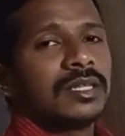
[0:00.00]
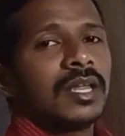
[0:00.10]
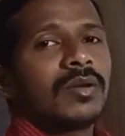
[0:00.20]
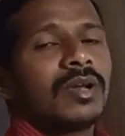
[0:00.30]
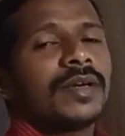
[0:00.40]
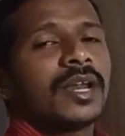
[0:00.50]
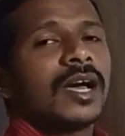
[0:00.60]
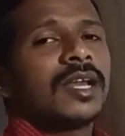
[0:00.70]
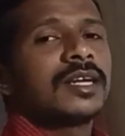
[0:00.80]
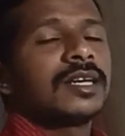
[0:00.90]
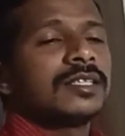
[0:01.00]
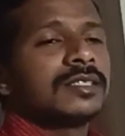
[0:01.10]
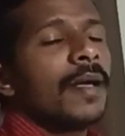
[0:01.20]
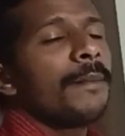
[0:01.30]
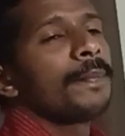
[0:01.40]
Then only we are calling it
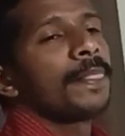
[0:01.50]
as the